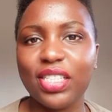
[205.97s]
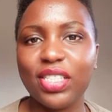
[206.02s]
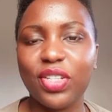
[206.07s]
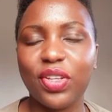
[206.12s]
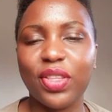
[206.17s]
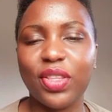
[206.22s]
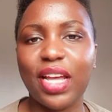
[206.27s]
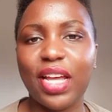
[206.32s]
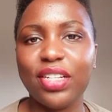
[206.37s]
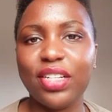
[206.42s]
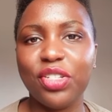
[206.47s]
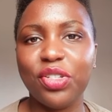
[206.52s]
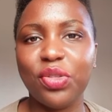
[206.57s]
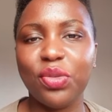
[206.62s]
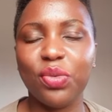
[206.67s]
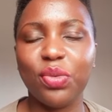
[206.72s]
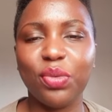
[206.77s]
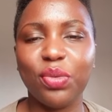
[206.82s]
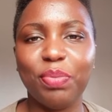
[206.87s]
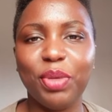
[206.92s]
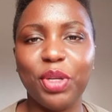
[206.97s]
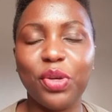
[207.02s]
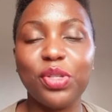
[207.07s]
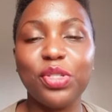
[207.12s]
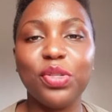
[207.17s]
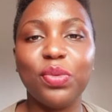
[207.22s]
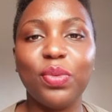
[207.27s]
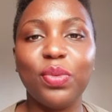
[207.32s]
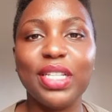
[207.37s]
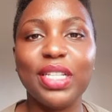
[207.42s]
So that you,
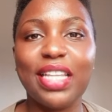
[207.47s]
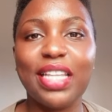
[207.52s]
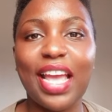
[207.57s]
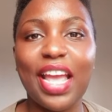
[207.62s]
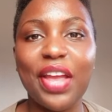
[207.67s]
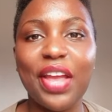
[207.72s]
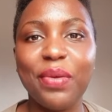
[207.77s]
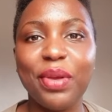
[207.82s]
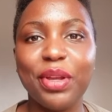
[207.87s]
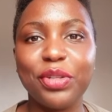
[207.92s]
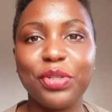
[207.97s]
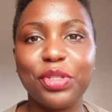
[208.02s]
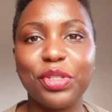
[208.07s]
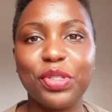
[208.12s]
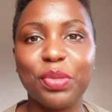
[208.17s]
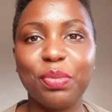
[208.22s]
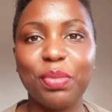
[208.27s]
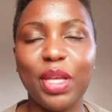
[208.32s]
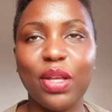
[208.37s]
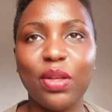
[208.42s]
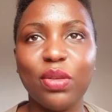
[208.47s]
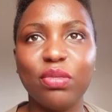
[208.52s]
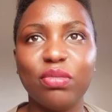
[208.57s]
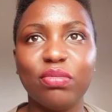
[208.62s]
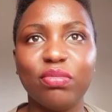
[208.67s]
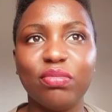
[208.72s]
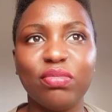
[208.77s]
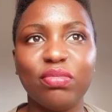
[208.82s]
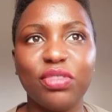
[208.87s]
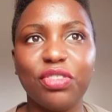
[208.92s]
because you want the area to smell
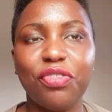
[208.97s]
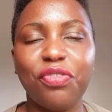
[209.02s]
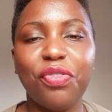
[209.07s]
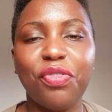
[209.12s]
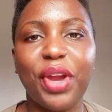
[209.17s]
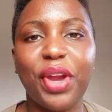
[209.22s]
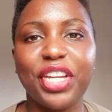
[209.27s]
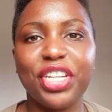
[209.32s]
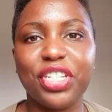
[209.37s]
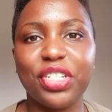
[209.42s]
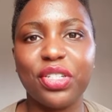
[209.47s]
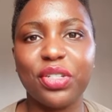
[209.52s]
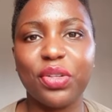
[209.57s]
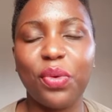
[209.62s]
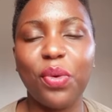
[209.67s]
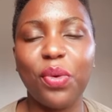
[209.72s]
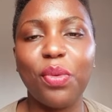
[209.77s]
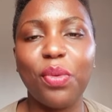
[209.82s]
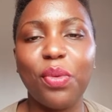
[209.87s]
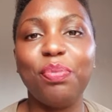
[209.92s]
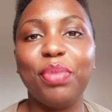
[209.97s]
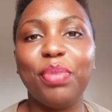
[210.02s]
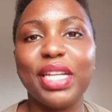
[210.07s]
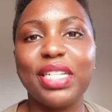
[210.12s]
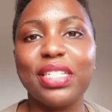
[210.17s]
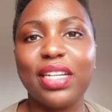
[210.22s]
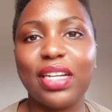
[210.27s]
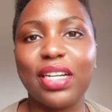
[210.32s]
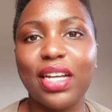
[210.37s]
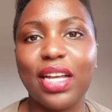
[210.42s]
fresh or
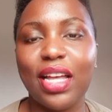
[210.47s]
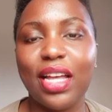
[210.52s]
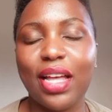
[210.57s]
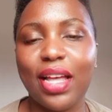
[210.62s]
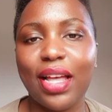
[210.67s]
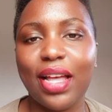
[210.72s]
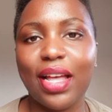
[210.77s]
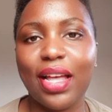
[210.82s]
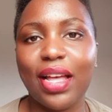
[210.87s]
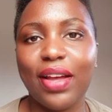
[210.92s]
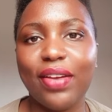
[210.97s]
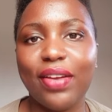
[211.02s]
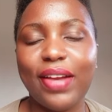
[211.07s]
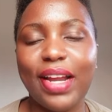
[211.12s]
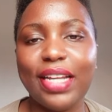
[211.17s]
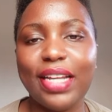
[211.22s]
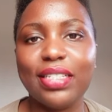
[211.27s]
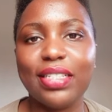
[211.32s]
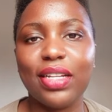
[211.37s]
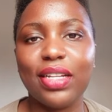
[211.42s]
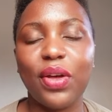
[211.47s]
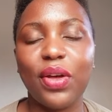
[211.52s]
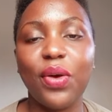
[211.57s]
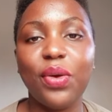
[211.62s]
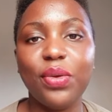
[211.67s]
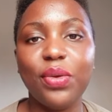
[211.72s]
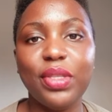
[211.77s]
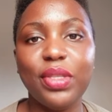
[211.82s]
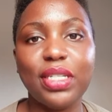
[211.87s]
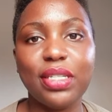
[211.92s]
better, all right?
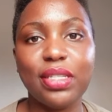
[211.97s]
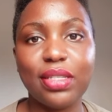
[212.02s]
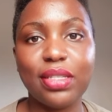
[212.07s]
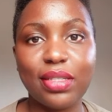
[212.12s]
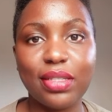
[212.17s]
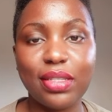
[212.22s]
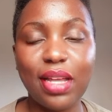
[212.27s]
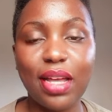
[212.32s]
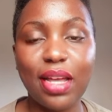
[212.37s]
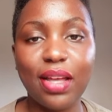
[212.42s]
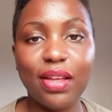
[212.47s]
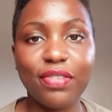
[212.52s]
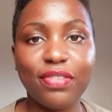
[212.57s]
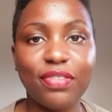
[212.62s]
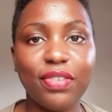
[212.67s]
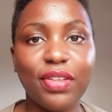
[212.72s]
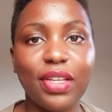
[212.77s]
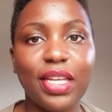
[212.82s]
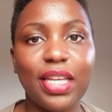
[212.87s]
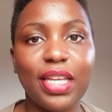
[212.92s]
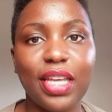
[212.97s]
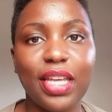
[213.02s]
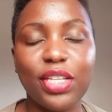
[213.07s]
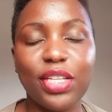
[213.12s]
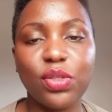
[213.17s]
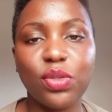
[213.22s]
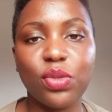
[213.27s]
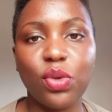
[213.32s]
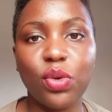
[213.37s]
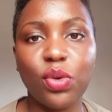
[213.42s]
All this stuff
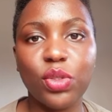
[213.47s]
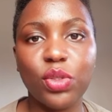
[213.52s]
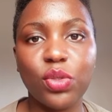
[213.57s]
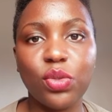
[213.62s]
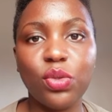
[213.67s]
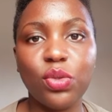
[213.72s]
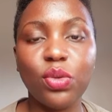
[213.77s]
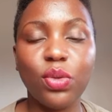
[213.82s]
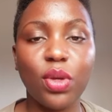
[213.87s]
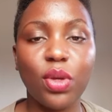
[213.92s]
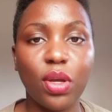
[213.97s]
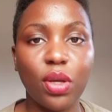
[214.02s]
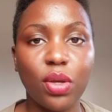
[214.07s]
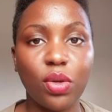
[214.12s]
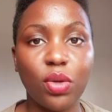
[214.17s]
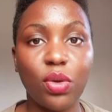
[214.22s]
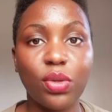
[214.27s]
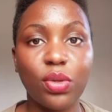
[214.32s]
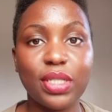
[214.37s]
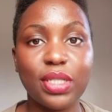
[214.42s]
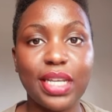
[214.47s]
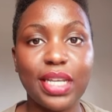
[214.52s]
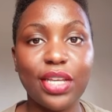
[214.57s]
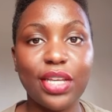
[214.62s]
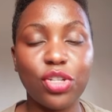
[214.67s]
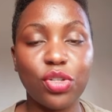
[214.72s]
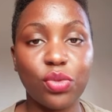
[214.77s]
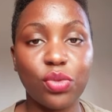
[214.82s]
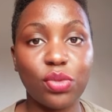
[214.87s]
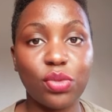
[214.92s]
is going to cause
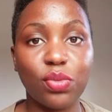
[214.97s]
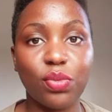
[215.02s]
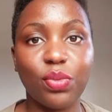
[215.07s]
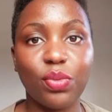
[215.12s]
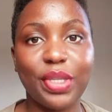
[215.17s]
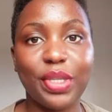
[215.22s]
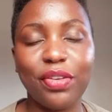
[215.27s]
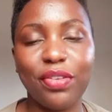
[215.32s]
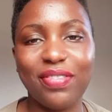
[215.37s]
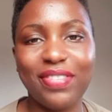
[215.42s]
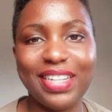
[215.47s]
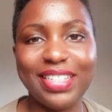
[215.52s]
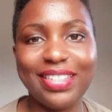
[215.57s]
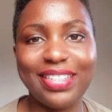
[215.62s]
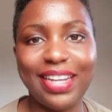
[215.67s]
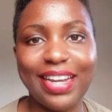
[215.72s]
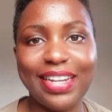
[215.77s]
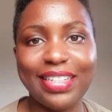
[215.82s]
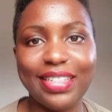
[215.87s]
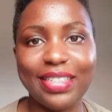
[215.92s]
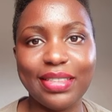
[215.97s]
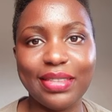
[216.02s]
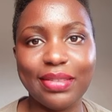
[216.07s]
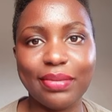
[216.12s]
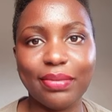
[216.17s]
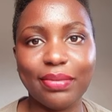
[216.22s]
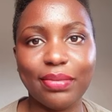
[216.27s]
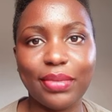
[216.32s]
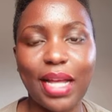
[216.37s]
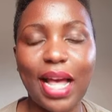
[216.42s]
issues with your vagina.
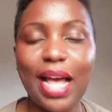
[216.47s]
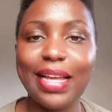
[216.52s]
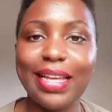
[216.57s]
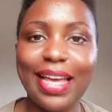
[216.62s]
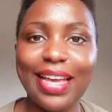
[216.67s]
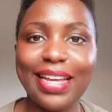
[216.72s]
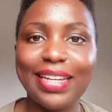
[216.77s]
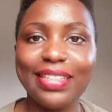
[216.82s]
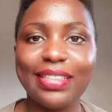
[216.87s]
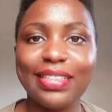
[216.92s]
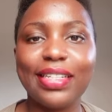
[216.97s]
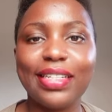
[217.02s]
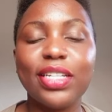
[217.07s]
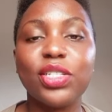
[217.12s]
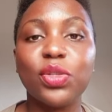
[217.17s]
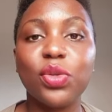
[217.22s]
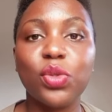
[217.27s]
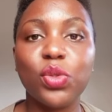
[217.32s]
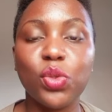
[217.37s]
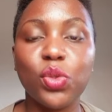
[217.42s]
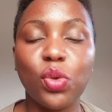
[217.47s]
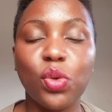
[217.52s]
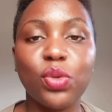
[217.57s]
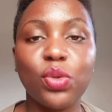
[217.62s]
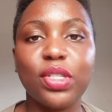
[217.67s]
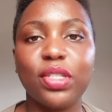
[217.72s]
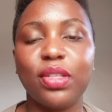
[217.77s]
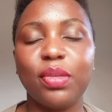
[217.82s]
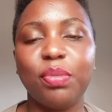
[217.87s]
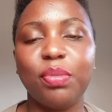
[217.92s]
Again, it's going to
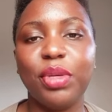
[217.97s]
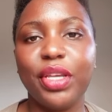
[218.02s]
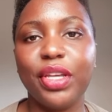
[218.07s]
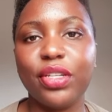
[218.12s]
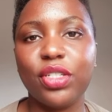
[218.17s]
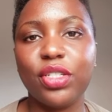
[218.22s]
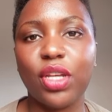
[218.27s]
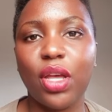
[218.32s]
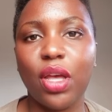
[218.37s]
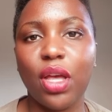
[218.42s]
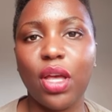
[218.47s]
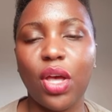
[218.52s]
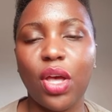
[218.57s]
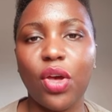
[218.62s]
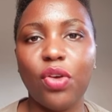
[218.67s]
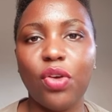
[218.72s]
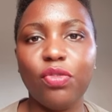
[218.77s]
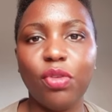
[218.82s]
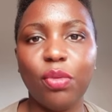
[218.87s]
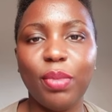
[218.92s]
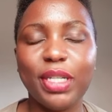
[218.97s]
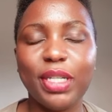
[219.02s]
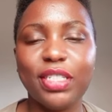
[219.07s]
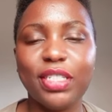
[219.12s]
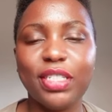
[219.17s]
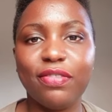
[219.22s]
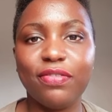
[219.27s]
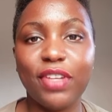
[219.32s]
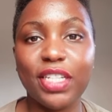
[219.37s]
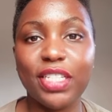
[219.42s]
alter the pH of your
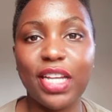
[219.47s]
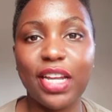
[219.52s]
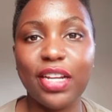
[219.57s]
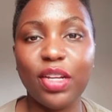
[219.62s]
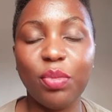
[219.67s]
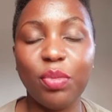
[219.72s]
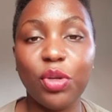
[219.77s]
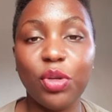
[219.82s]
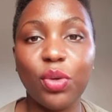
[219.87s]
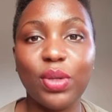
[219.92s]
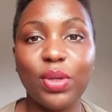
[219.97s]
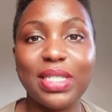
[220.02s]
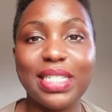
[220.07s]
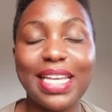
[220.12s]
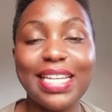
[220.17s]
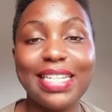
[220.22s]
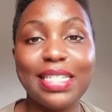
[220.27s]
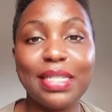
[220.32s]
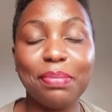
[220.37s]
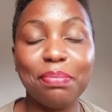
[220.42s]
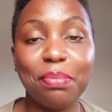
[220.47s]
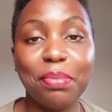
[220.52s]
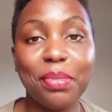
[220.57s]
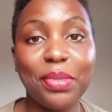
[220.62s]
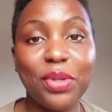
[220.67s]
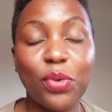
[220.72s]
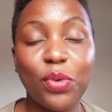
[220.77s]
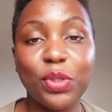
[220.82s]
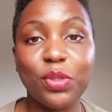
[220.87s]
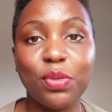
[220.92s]
vagina because it's
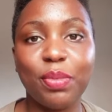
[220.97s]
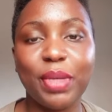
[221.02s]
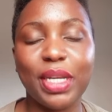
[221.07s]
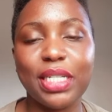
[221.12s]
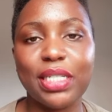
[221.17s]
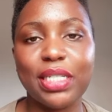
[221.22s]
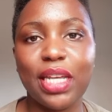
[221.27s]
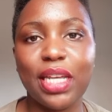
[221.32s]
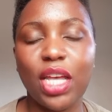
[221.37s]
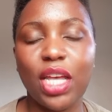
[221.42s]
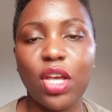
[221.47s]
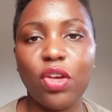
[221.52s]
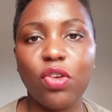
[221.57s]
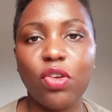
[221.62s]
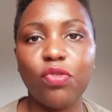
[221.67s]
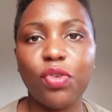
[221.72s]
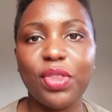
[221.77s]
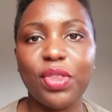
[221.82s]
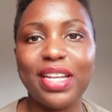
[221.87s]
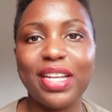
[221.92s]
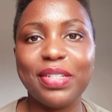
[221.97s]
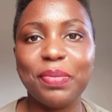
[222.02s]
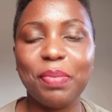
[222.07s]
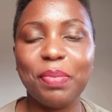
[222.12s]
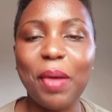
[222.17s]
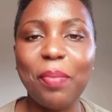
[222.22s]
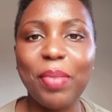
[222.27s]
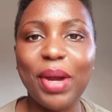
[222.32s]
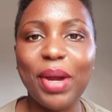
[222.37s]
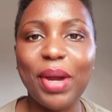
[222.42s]
not meant for that
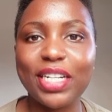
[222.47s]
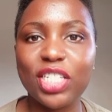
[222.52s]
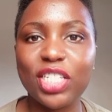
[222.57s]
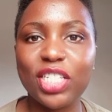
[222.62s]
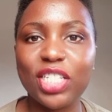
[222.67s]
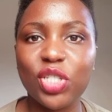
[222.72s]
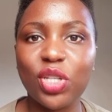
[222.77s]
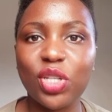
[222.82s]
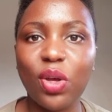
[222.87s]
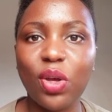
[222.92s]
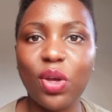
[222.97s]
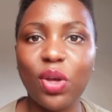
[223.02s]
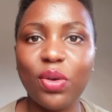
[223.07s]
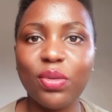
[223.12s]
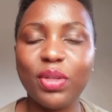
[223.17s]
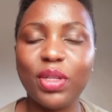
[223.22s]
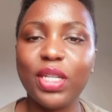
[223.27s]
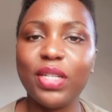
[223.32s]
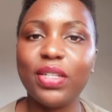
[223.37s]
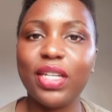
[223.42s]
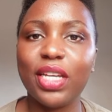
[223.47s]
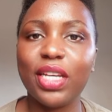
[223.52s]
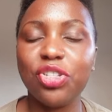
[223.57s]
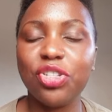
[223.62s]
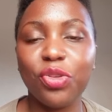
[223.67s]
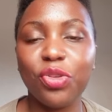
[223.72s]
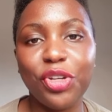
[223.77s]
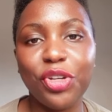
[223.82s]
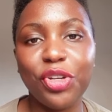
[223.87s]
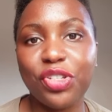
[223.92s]
purpose. So in
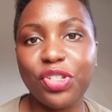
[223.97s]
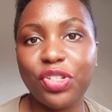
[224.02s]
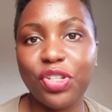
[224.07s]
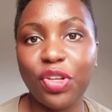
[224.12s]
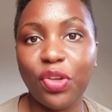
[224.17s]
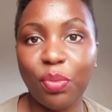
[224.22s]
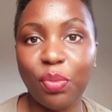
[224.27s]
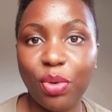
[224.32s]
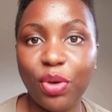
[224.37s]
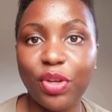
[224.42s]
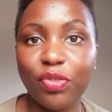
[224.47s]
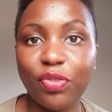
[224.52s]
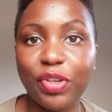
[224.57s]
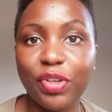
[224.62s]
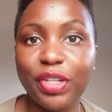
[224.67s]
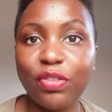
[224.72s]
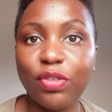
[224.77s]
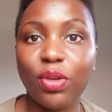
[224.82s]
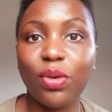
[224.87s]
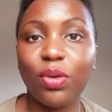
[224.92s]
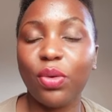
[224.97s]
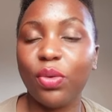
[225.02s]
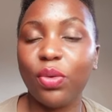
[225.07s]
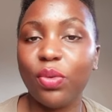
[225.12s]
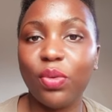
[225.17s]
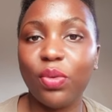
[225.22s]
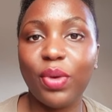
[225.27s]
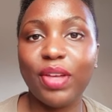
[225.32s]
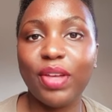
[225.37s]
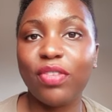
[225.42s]
case you're going to see your boyfriend
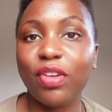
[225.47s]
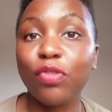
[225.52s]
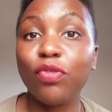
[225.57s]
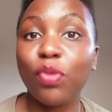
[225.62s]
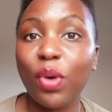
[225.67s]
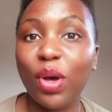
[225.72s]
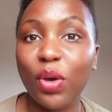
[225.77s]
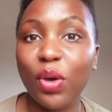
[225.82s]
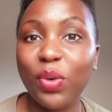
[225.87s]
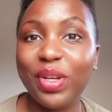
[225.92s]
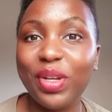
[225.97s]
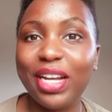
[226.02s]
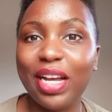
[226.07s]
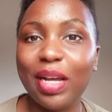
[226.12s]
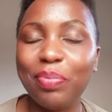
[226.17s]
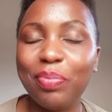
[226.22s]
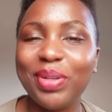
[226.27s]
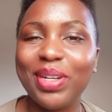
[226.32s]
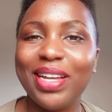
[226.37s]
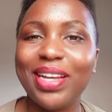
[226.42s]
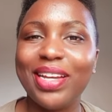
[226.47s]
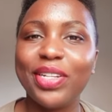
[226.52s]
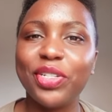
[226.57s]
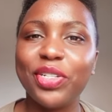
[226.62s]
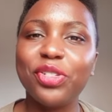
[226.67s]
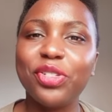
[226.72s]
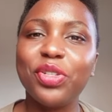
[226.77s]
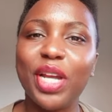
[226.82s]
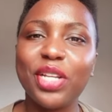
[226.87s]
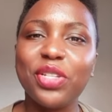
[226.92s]
or whoever for a hookup,
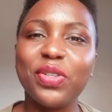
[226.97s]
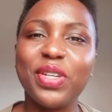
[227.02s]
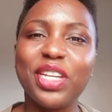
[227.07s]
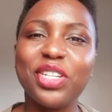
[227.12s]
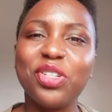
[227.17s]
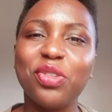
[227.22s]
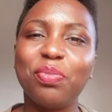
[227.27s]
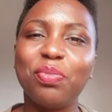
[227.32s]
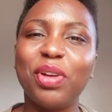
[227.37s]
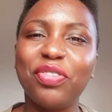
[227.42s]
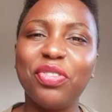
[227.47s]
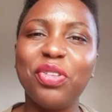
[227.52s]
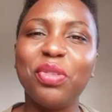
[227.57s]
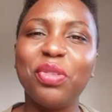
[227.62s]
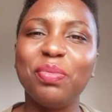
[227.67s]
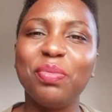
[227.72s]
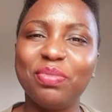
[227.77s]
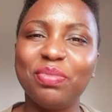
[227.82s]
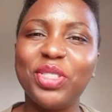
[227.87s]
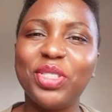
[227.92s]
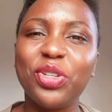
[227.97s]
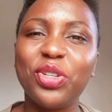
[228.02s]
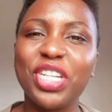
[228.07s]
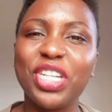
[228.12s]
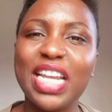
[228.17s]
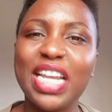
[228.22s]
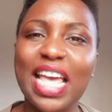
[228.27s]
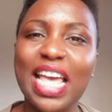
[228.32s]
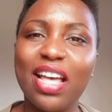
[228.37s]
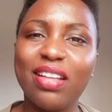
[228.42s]
don't try to get your perfume, your
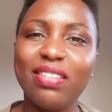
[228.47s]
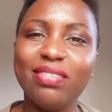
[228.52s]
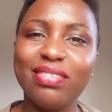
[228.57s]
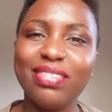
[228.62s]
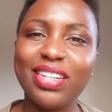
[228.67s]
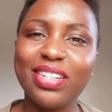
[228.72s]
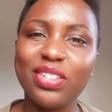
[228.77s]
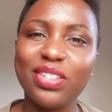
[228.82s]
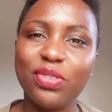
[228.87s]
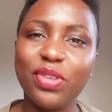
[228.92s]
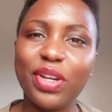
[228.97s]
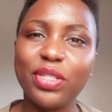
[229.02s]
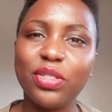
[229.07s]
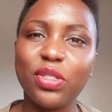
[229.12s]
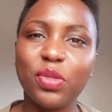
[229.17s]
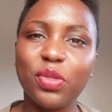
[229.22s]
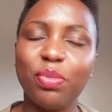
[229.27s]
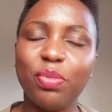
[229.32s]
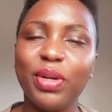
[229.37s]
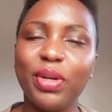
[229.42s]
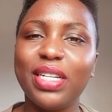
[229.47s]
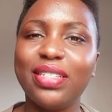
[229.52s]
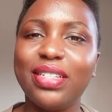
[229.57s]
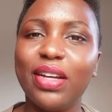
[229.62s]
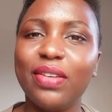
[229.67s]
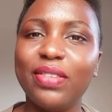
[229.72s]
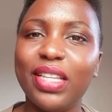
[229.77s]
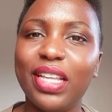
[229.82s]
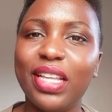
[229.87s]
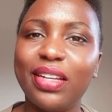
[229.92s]
Chanel, and try to spray it
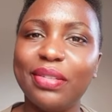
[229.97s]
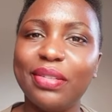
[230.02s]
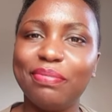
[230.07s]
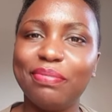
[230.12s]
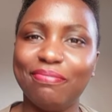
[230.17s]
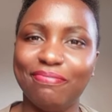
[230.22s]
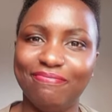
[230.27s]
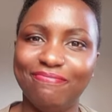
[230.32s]
down there.